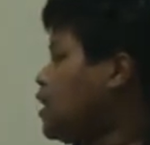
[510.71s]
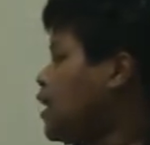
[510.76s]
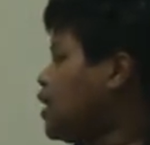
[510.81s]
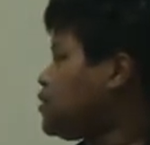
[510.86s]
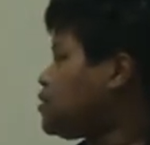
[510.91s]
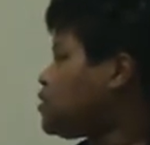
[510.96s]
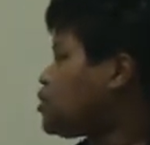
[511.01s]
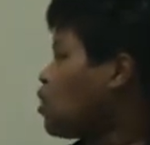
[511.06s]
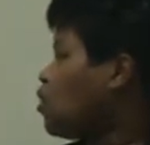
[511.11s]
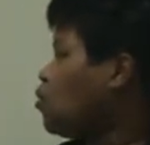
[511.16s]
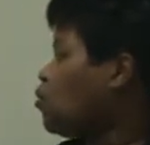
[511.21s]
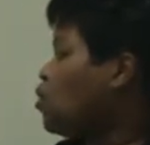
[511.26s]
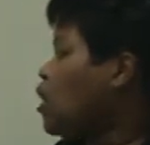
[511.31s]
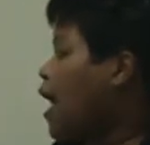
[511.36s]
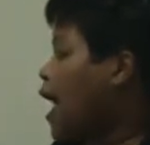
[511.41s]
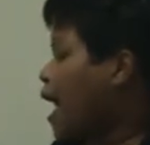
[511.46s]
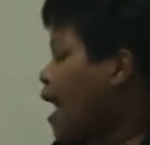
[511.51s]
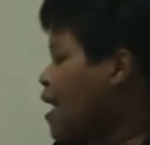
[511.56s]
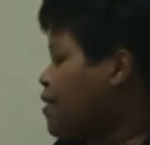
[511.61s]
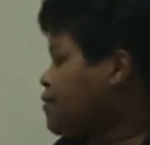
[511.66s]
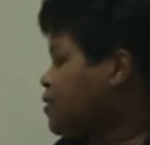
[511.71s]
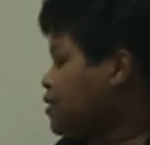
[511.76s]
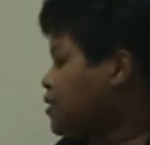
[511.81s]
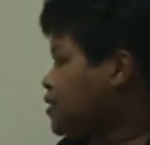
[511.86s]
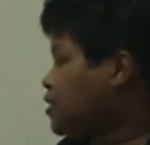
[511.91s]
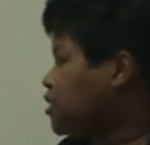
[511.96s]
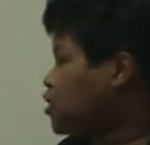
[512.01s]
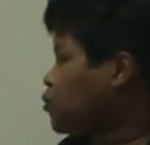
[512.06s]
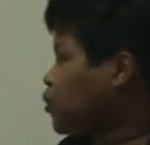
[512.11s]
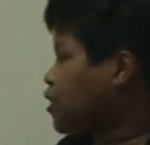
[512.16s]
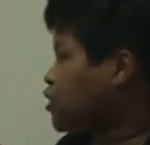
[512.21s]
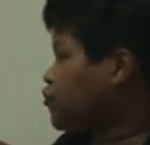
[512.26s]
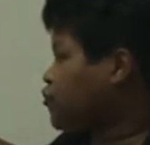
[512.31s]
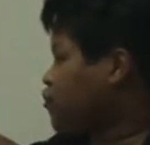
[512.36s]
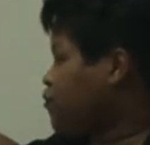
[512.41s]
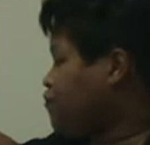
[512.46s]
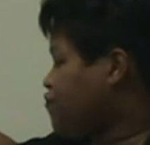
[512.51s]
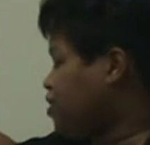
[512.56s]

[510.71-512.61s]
And so having this switch from